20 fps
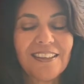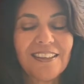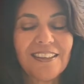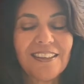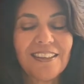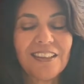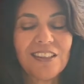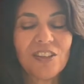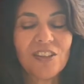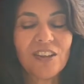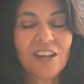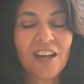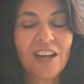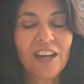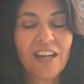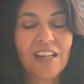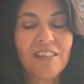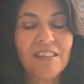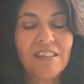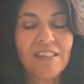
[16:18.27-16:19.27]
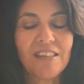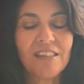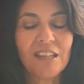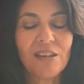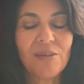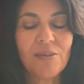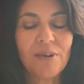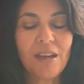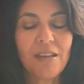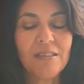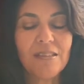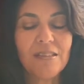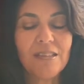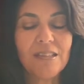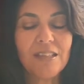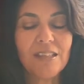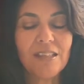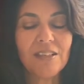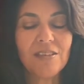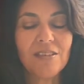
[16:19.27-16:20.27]
and your eyes as they rest
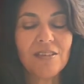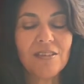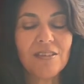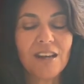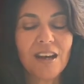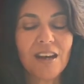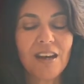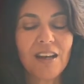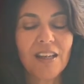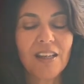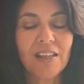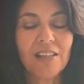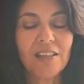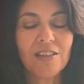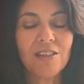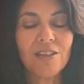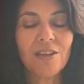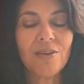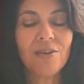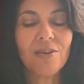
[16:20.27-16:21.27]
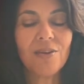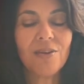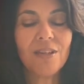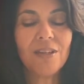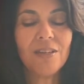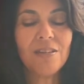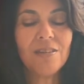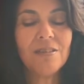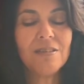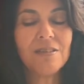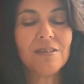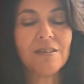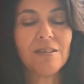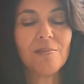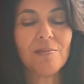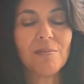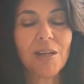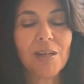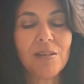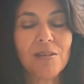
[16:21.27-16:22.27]
in their socket. Notice the
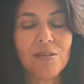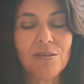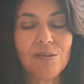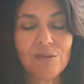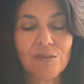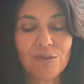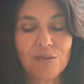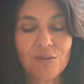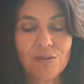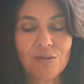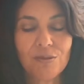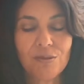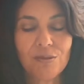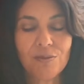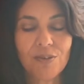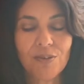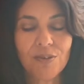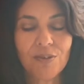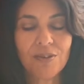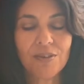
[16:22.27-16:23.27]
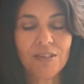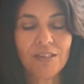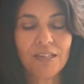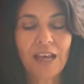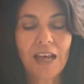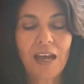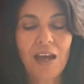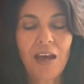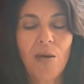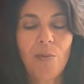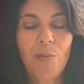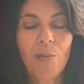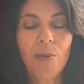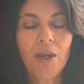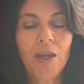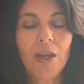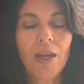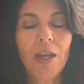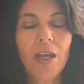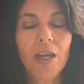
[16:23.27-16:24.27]
muscles of your scalp,
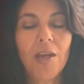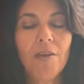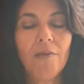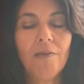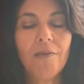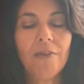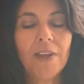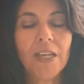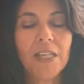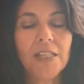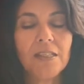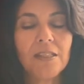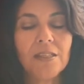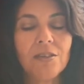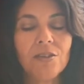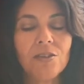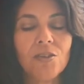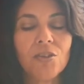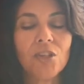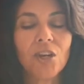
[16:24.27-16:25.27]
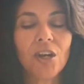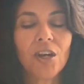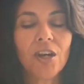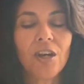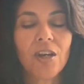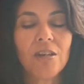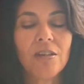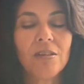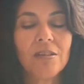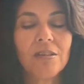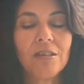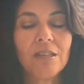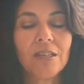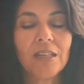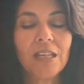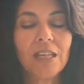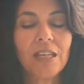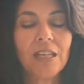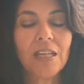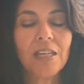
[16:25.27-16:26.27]
face and jaws, and
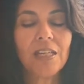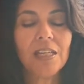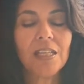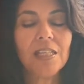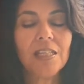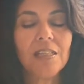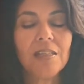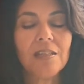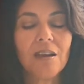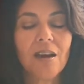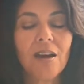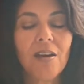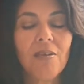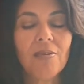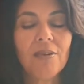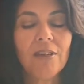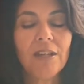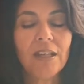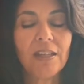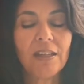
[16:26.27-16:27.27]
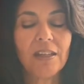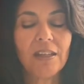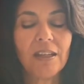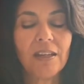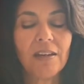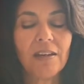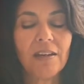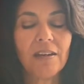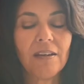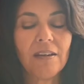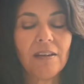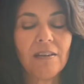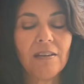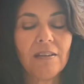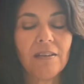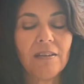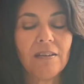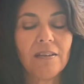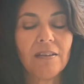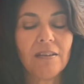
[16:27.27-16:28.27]
any softening there.
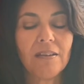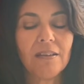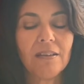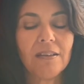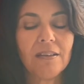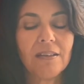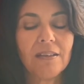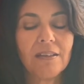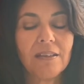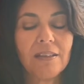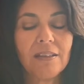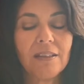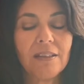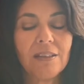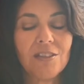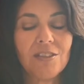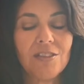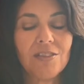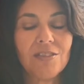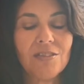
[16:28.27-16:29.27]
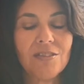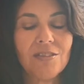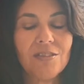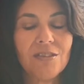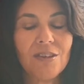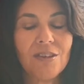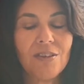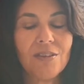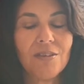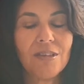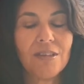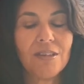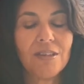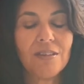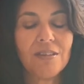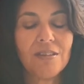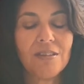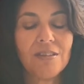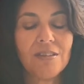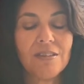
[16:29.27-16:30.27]
And just
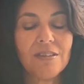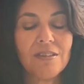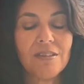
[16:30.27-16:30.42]
notice